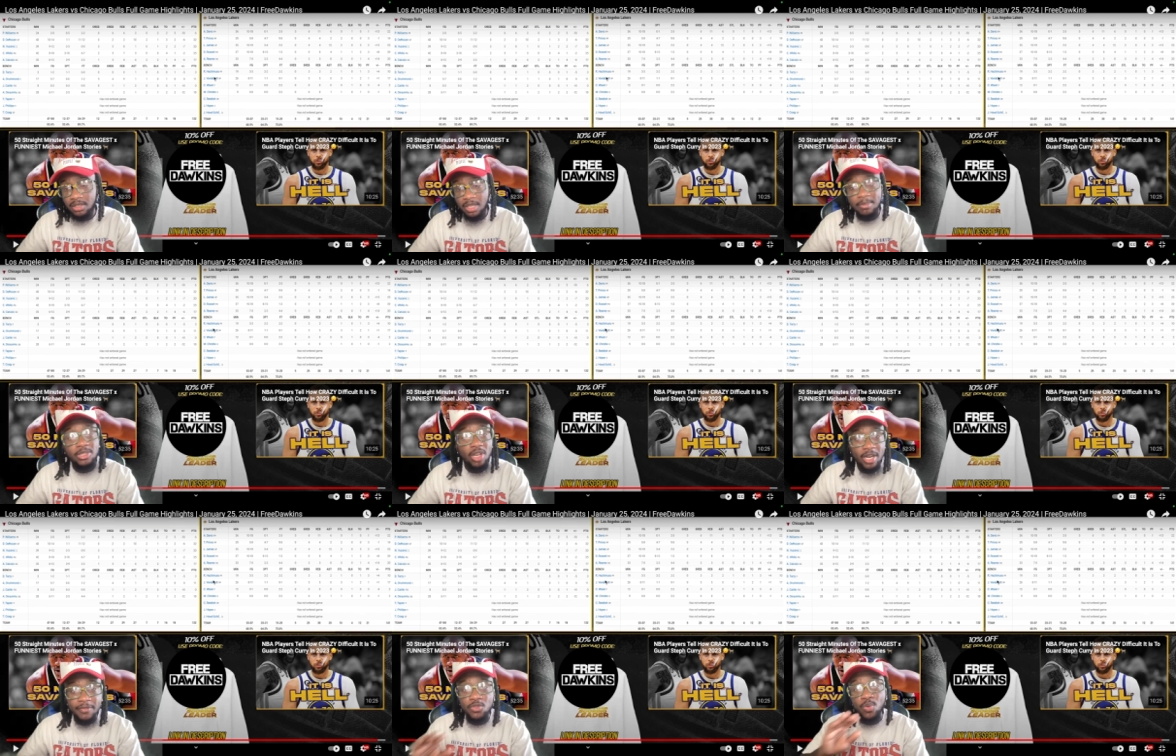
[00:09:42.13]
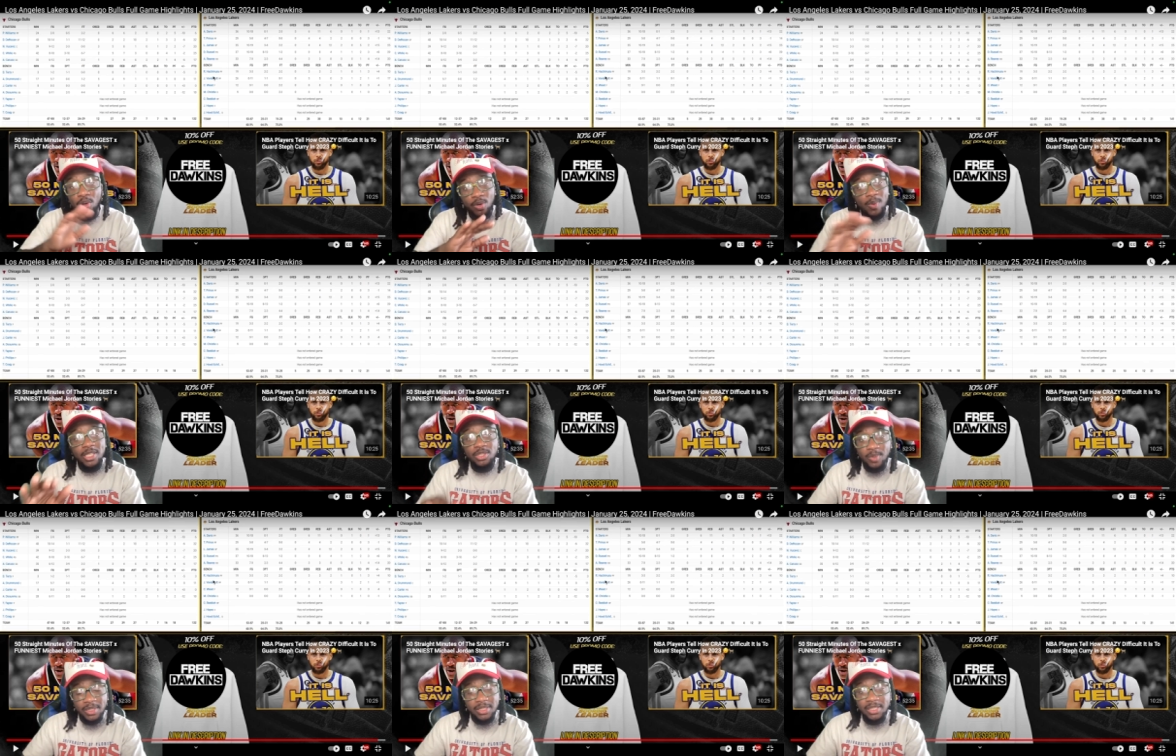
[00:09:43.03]
I'm sorry if you wanted to watch the
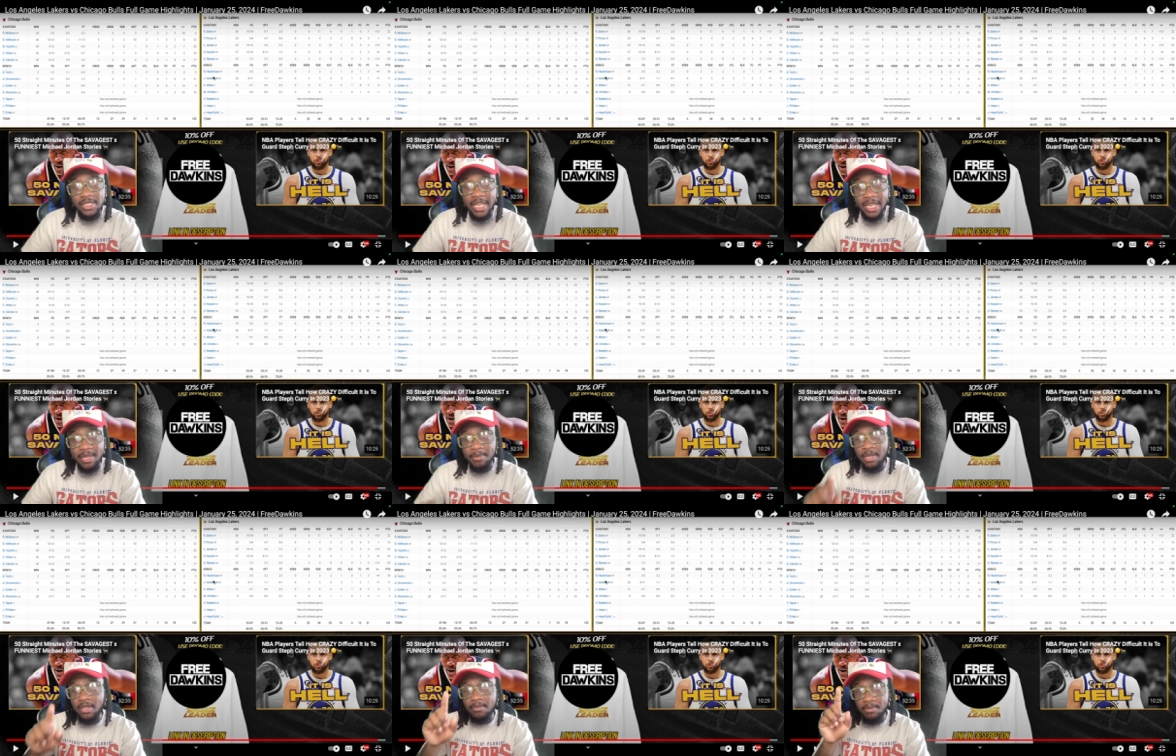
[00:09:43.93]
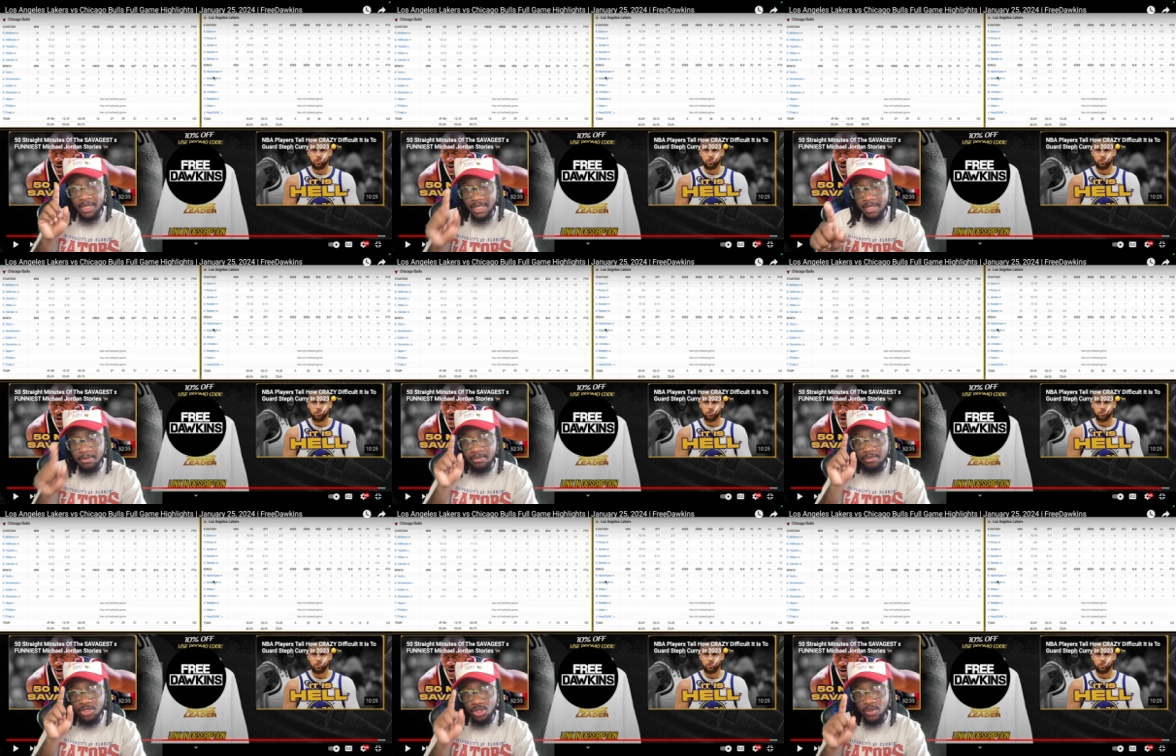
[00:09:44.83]
rest of this game, but him
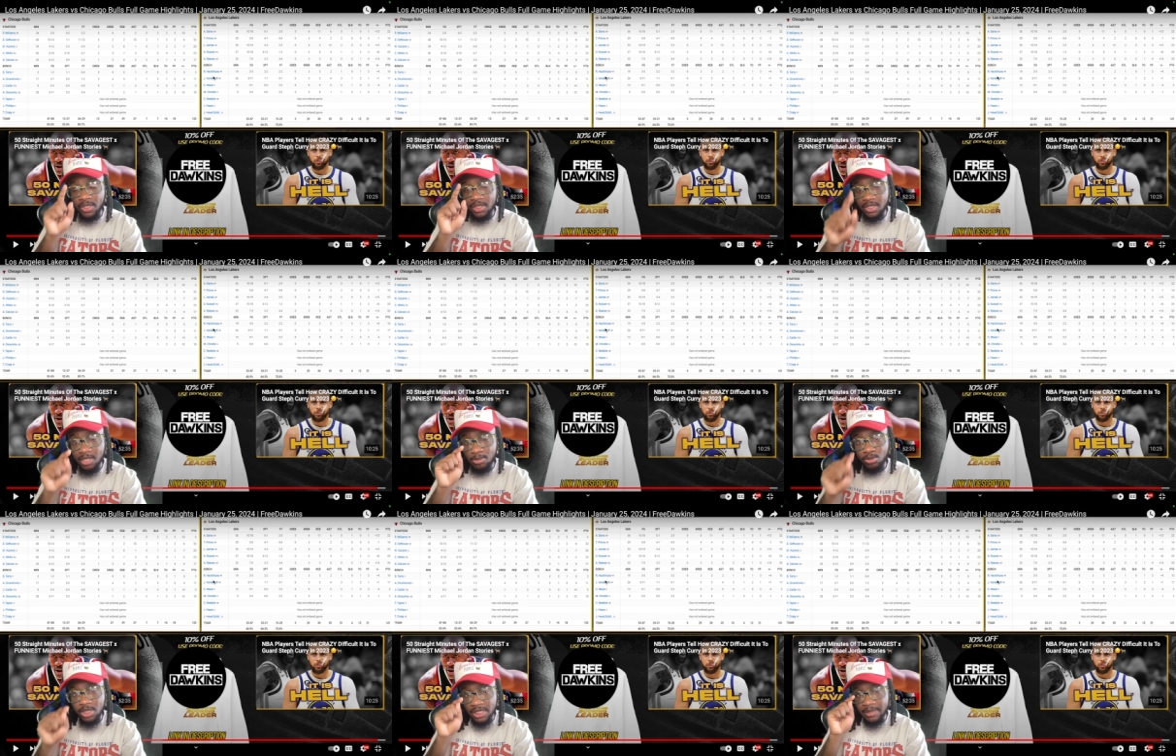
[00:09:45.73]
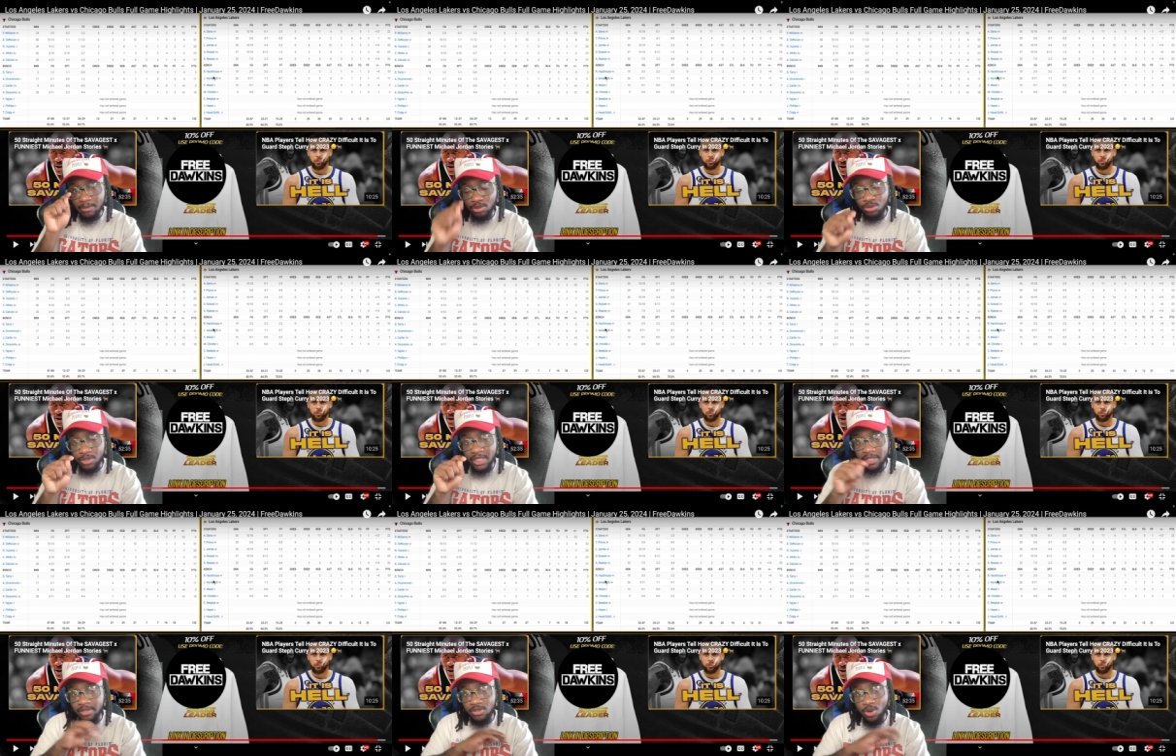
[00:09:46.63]
shooting a double team
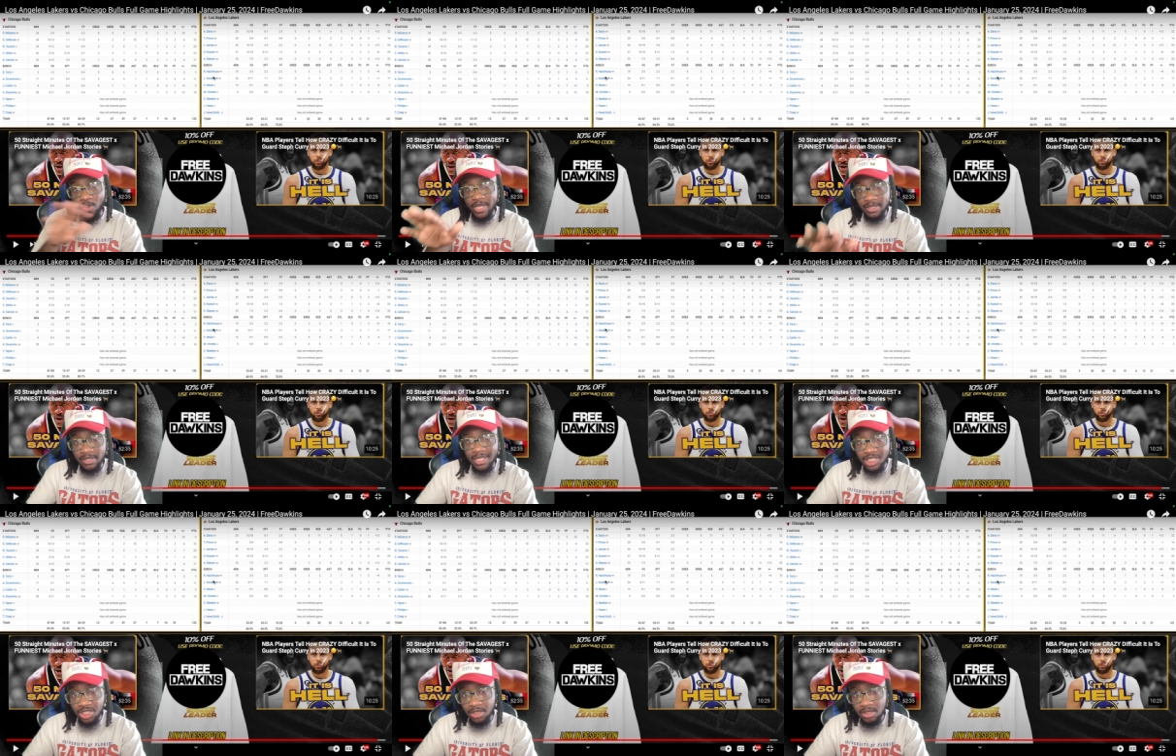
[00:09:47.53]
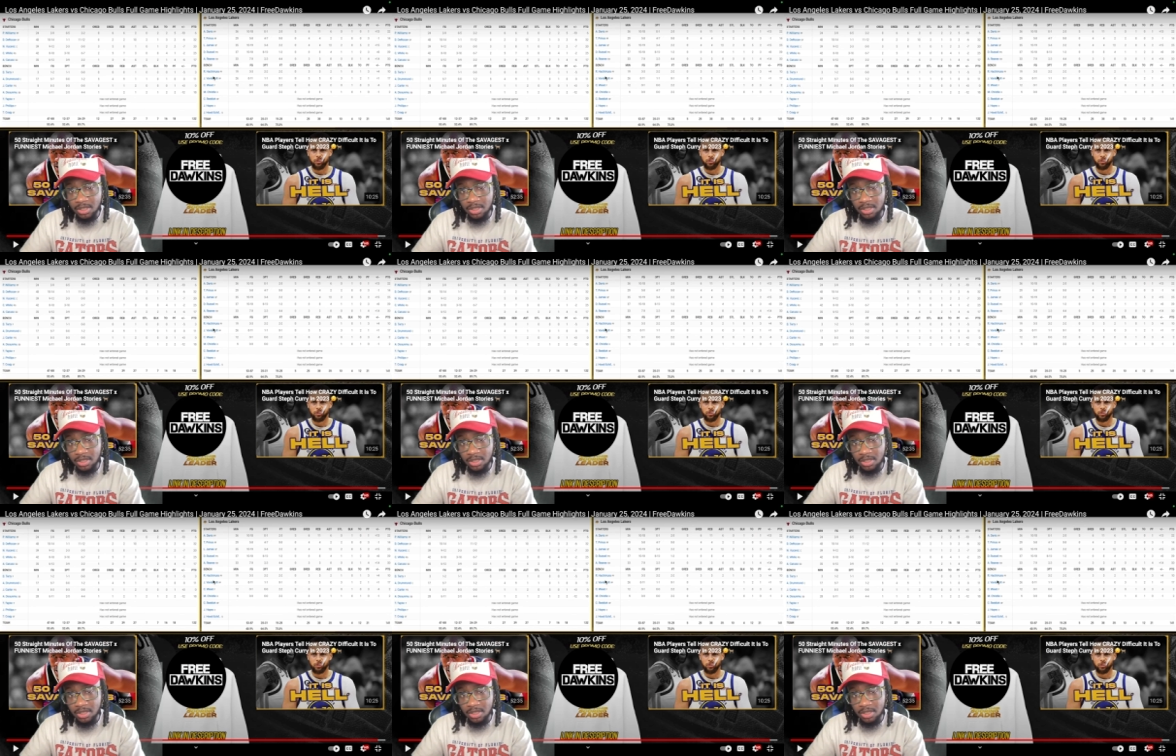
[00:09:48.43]
three, no hesitation.